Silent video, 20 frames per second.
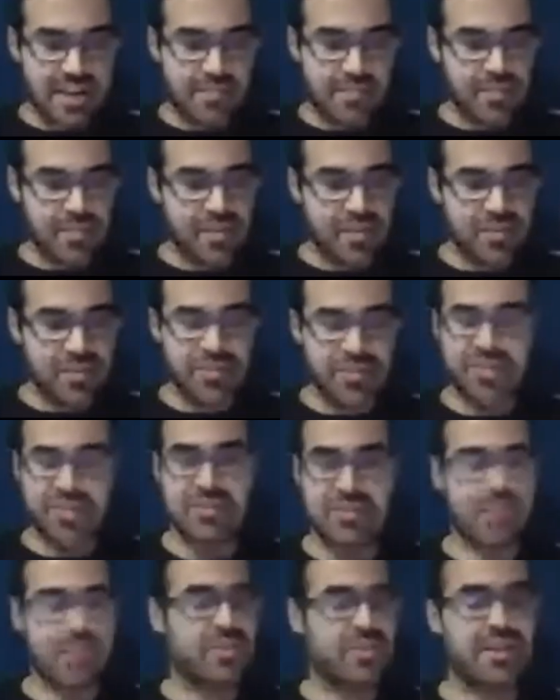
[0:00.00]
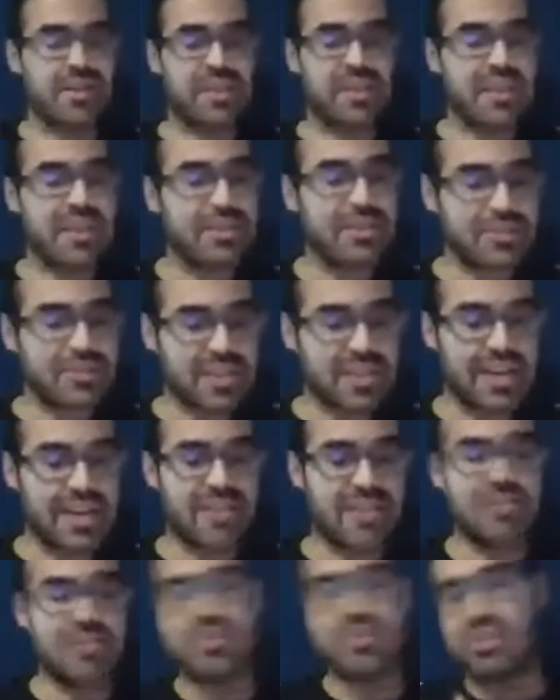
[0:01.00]
using something like
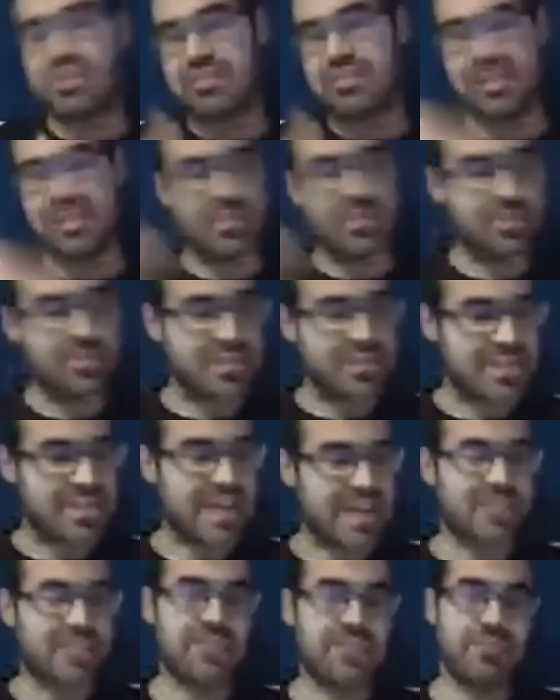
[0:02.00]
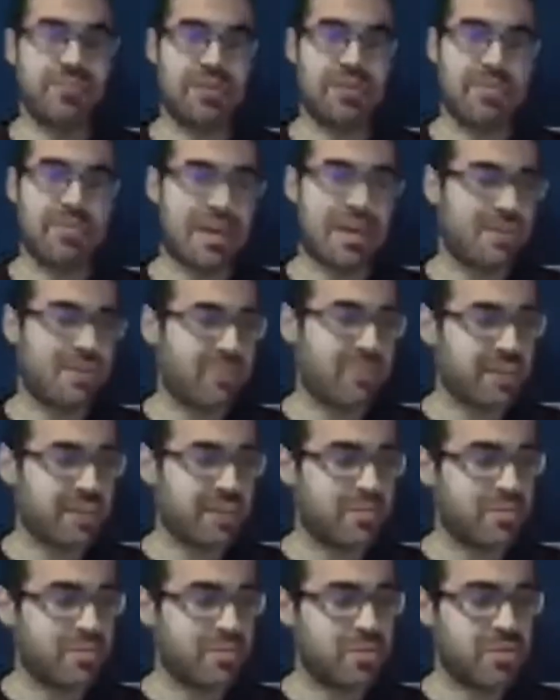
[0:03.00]
Etherscan to just send a transaction with a manually
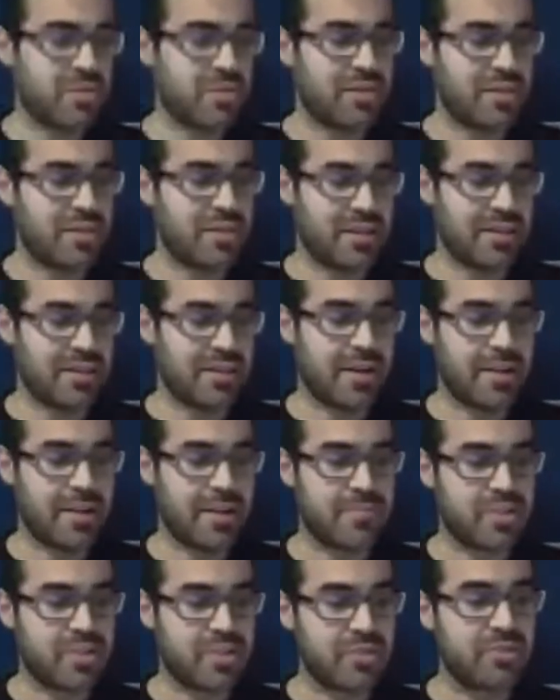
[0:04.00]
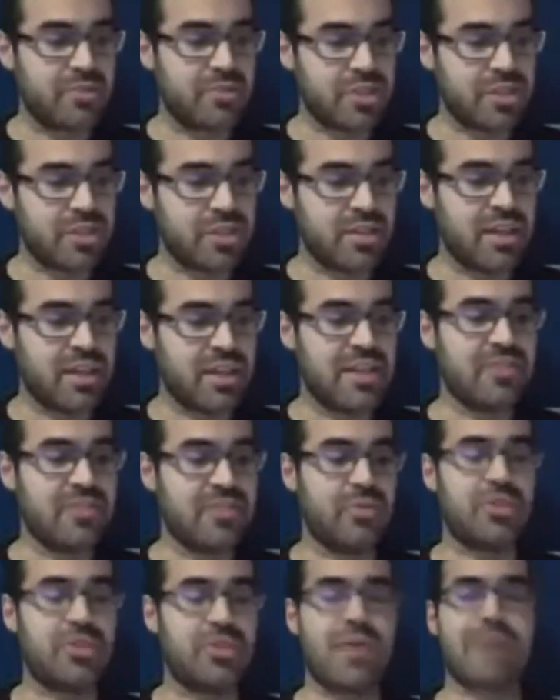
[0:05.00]
computed solution to
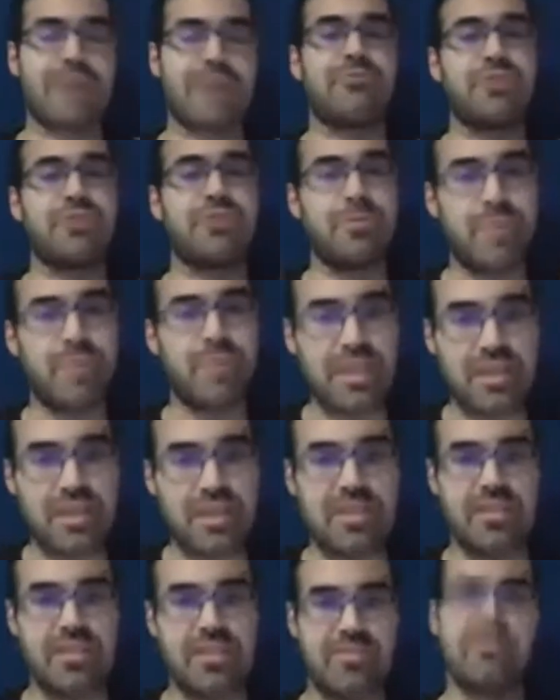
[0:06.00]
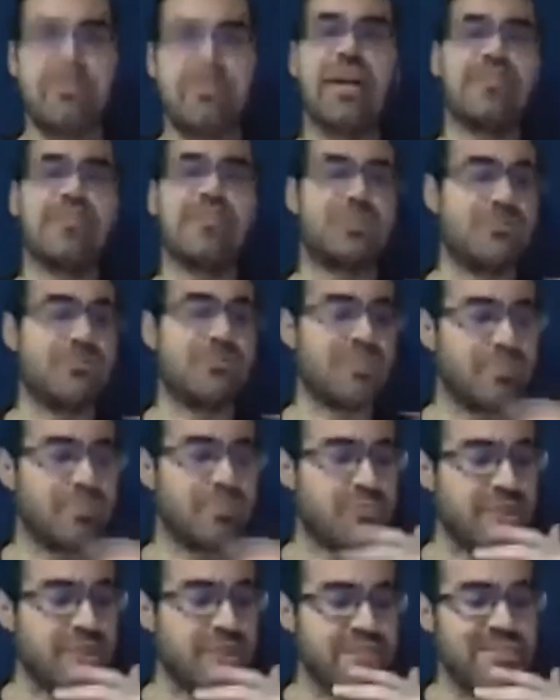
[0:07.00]
interact with GP and execute some
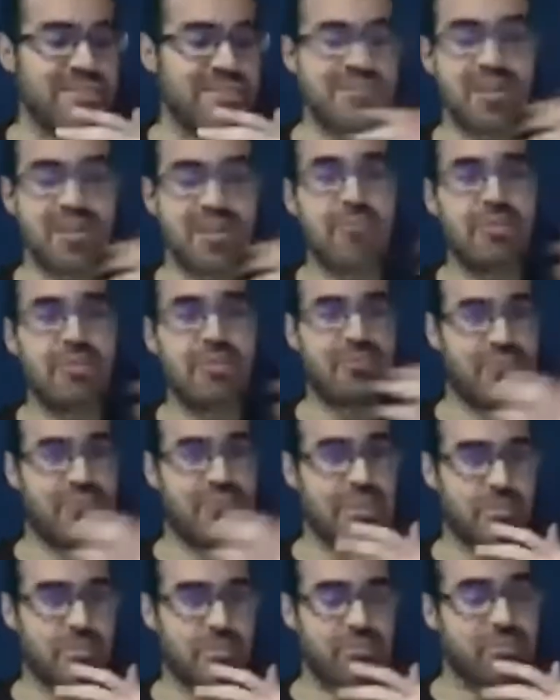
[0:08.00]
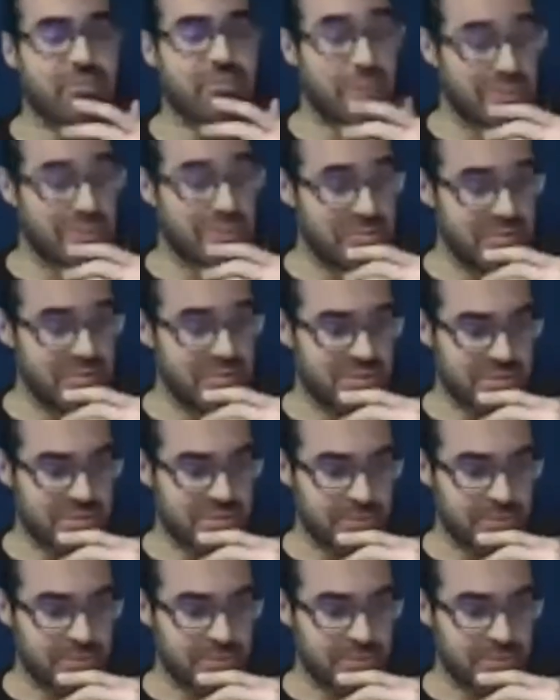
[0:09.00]
trades is not really feasible for most users.